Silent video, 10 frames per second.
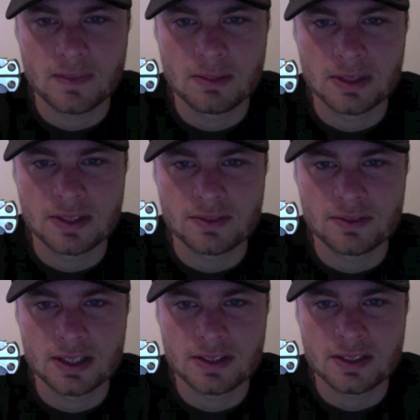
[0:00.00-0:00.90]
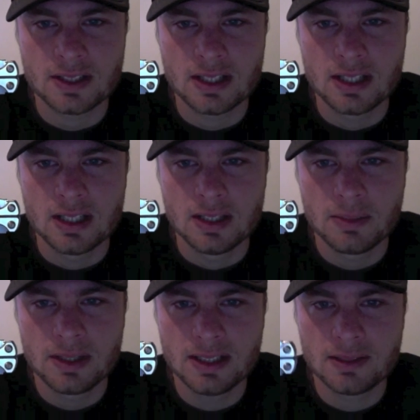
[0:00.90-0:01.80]
be suffice. But
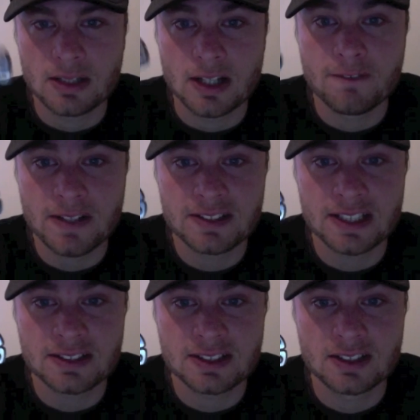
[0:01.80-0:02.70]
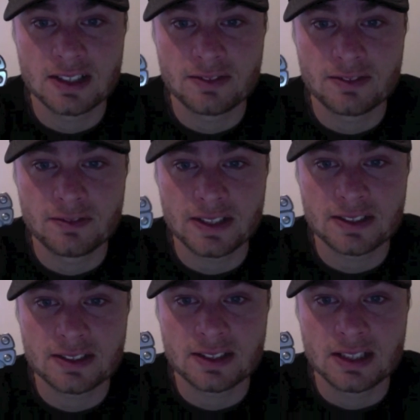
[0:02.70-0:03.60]
yeah, a fantastic knife. In
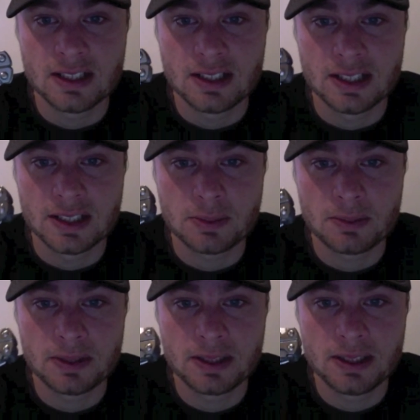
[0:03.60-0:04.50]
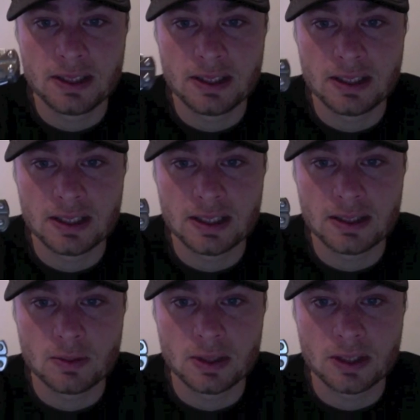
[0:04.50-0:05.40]
fact, it's probably
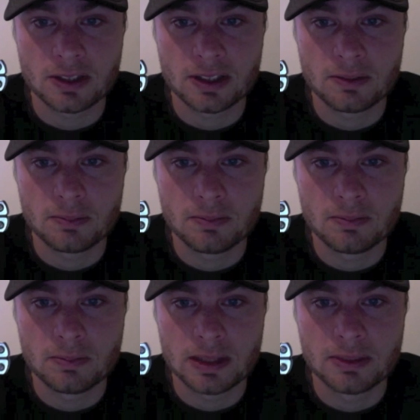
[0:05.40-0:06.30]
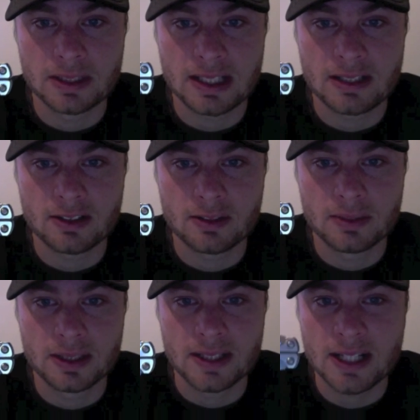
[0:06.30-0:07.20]
the one I'm going to primarily carry on
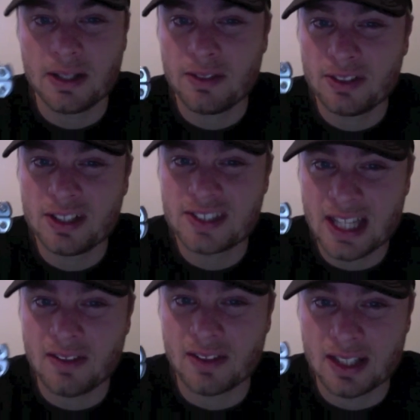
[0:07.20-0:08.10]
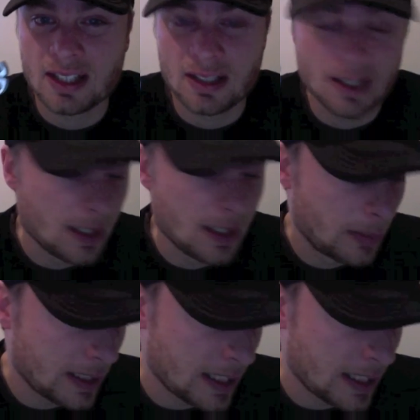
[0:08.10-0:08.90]
me. However, it is heavy. Pretty